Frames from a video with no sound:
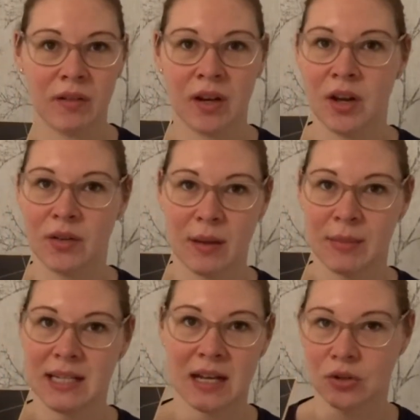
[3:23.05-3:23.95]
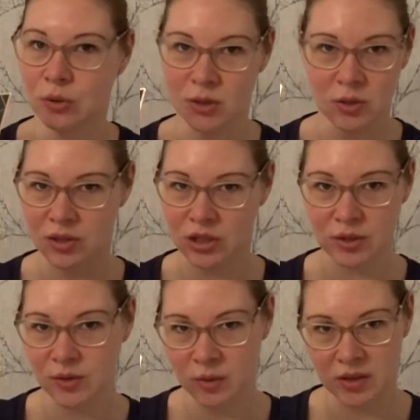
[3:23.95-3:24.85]
and I know that my dad always used to
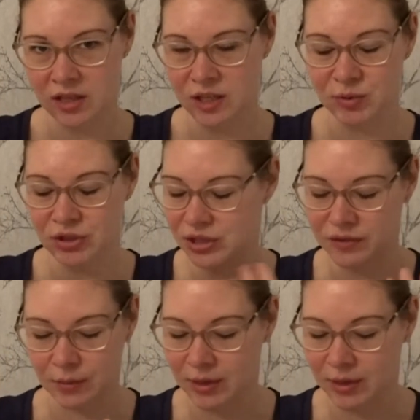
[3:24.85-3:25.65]
use one of these brushes for